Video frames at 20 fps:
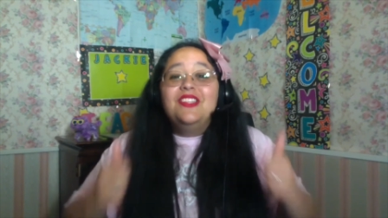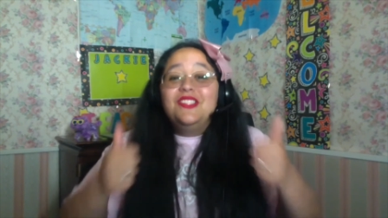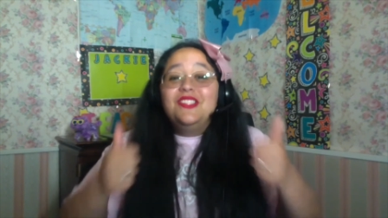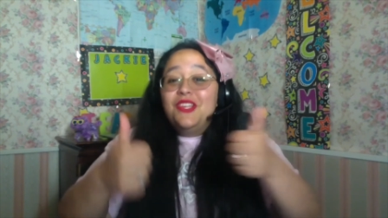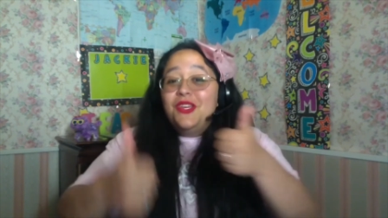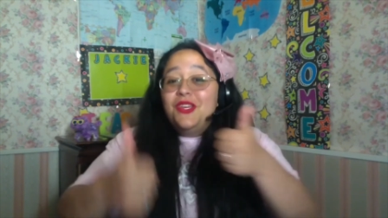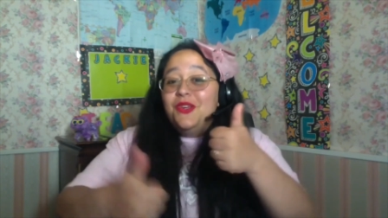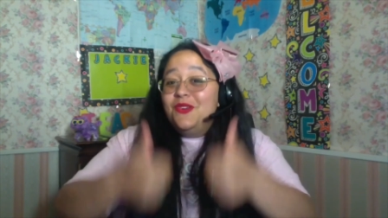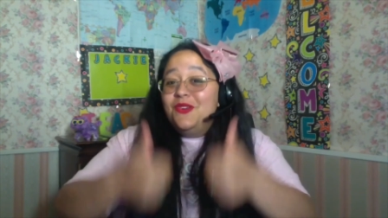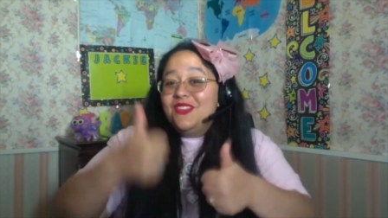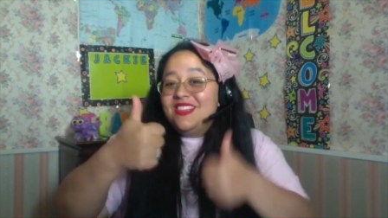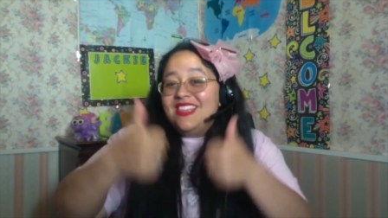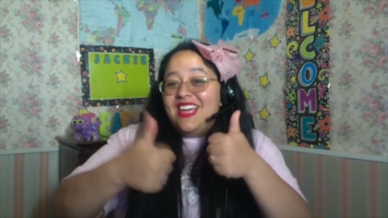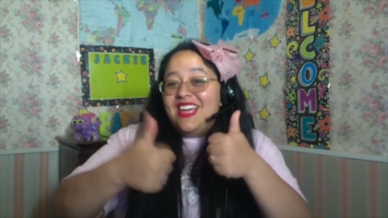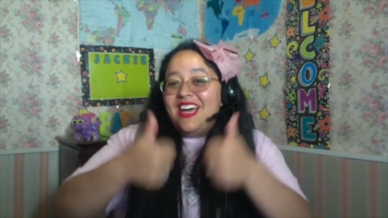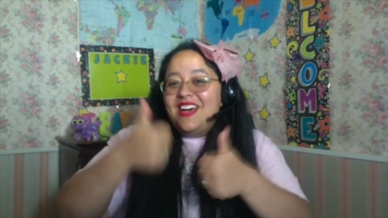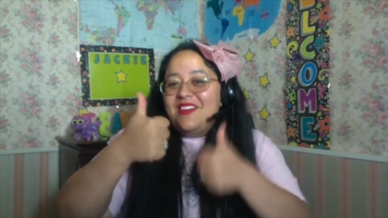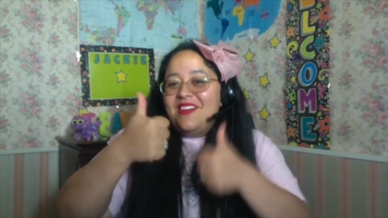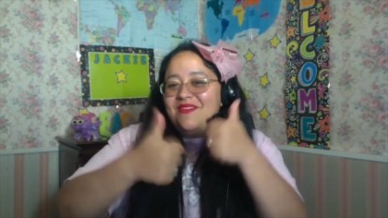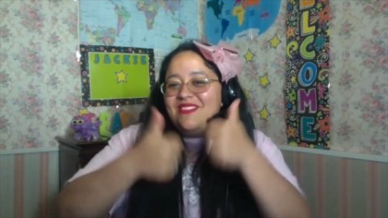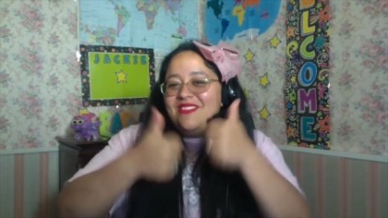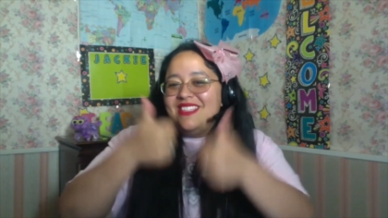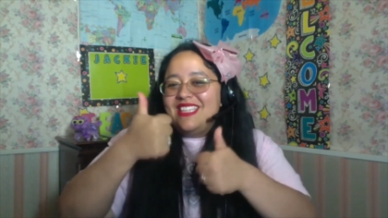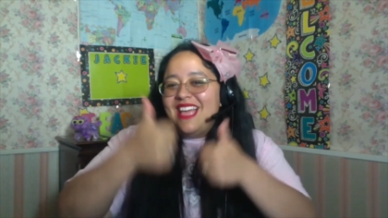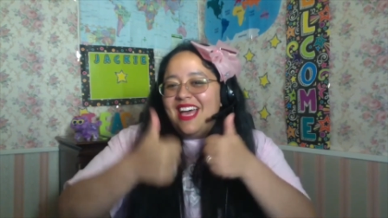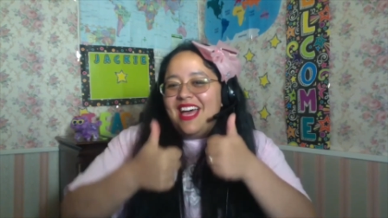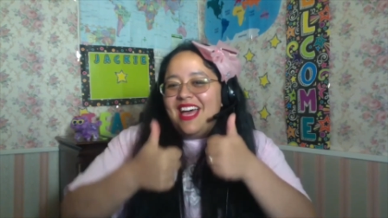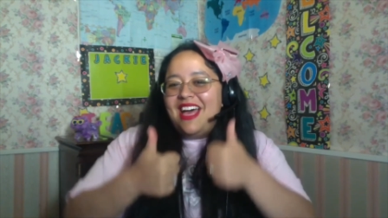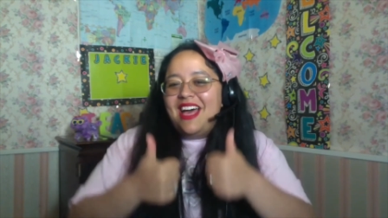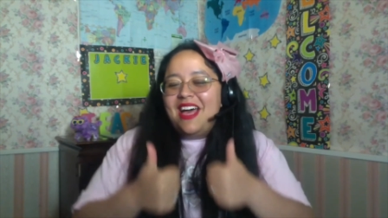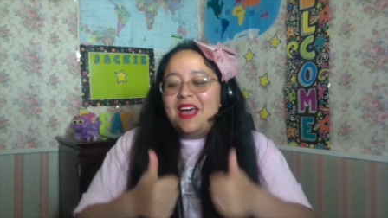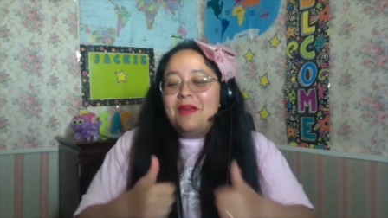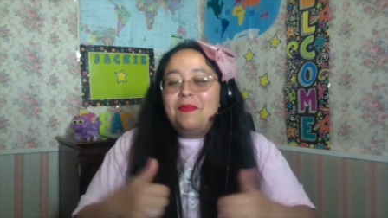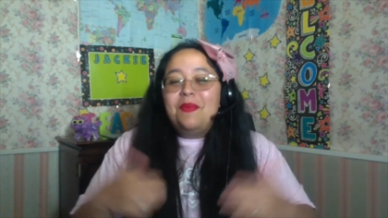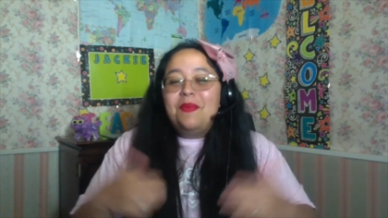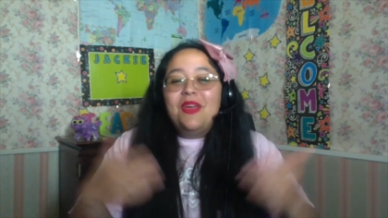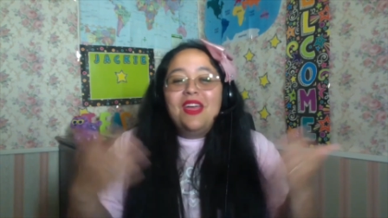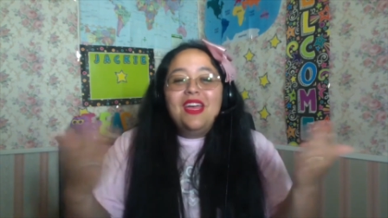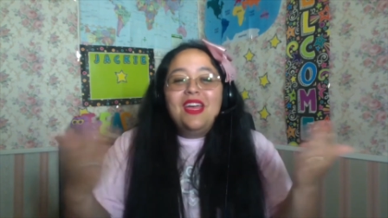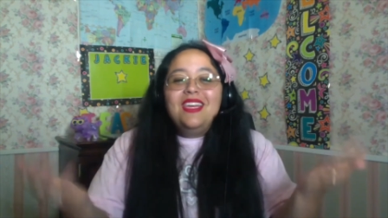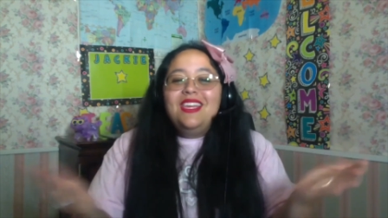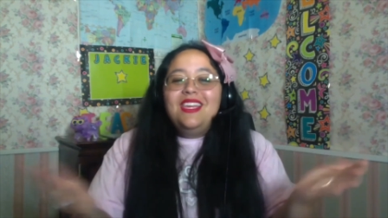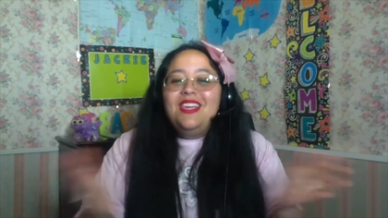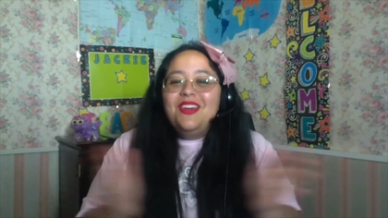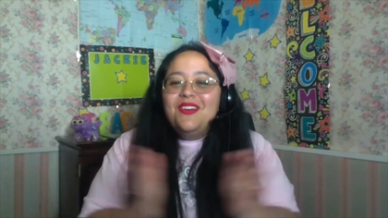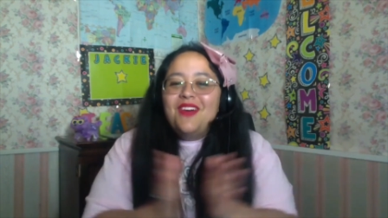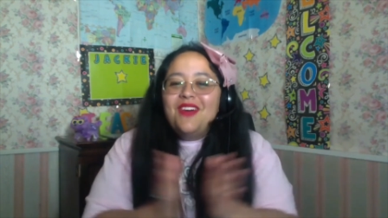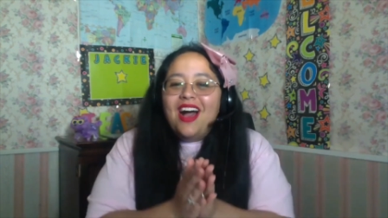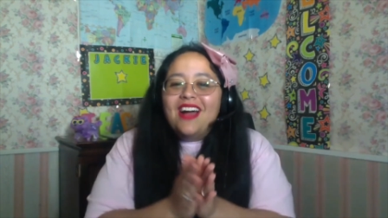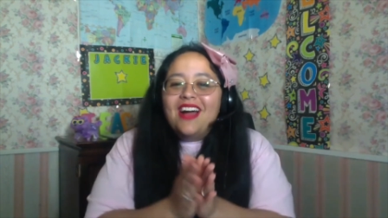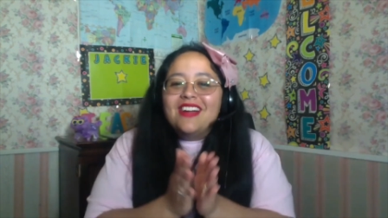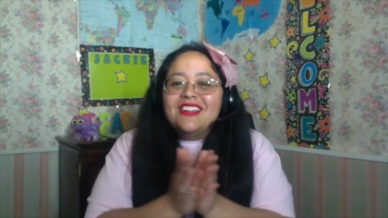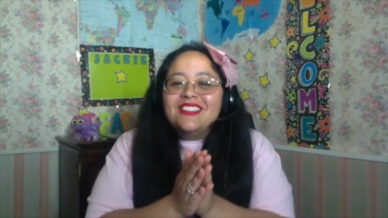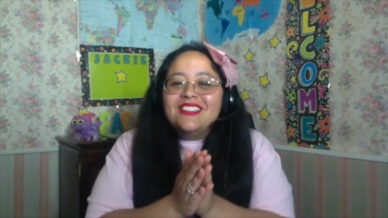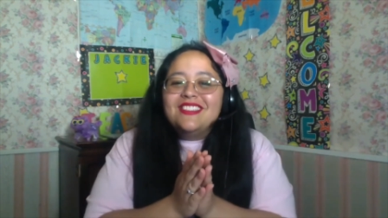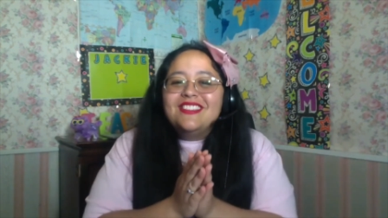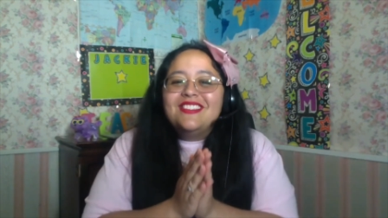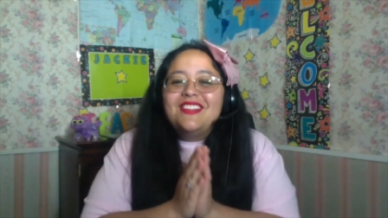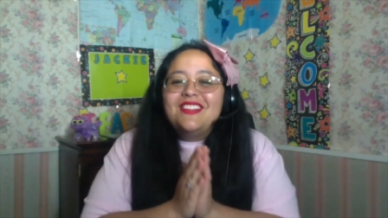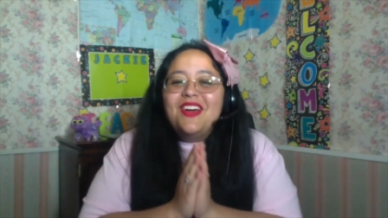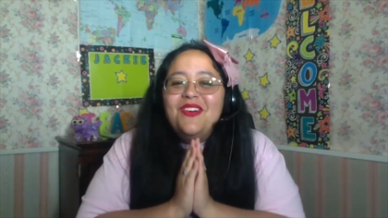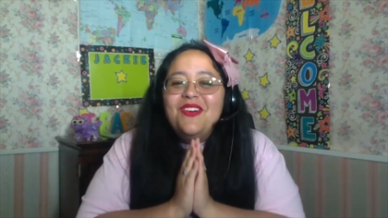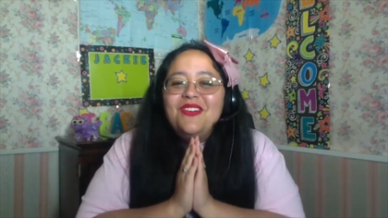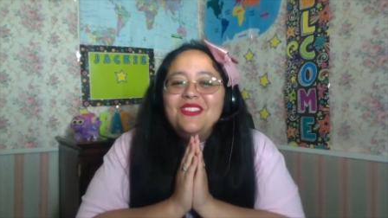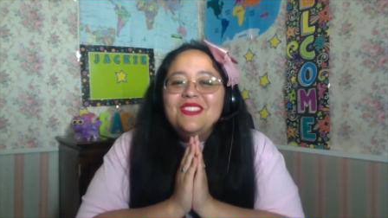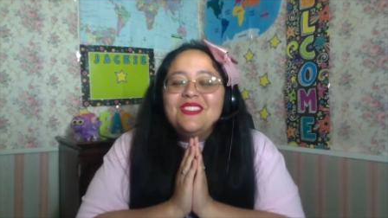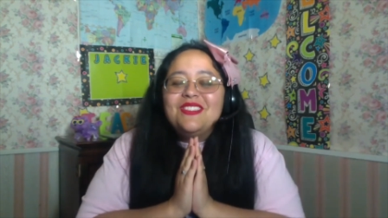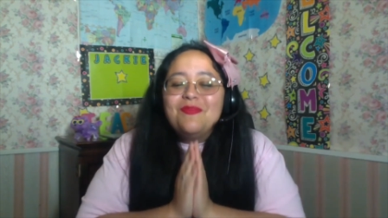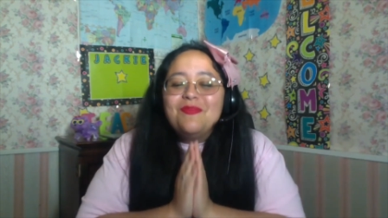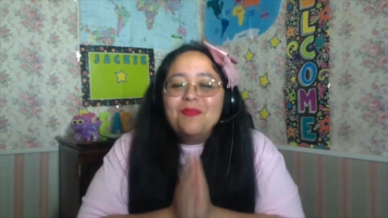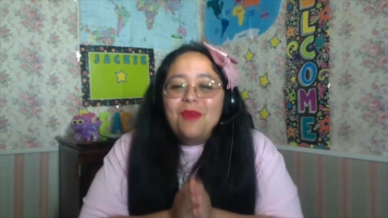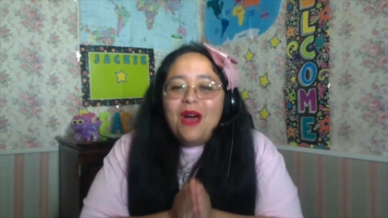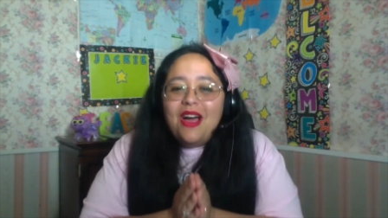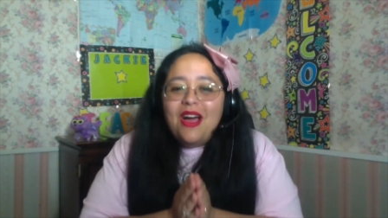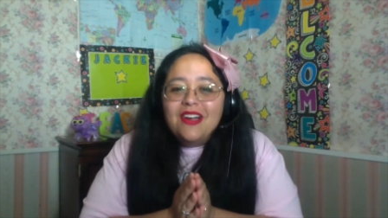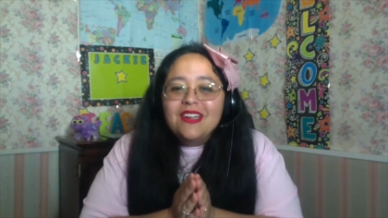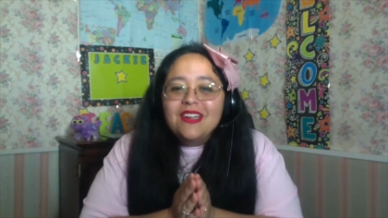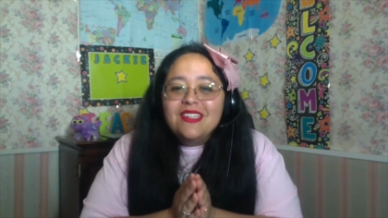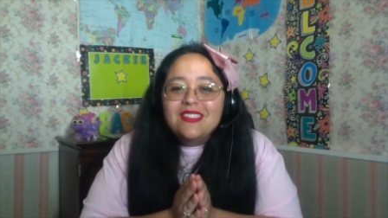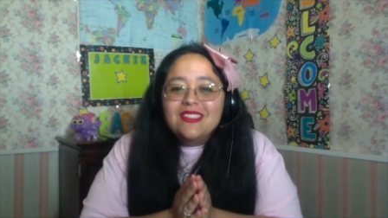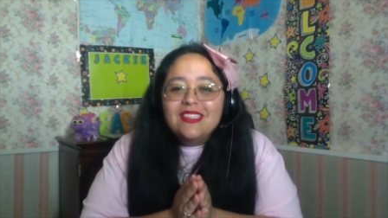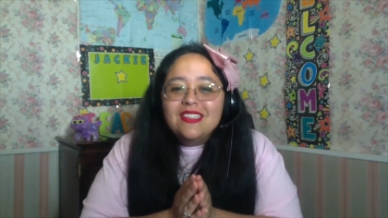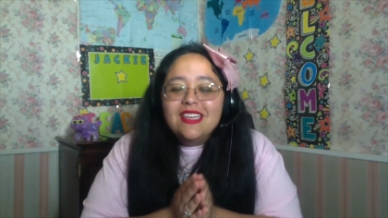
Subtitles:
2 thumbs up. You are so smart.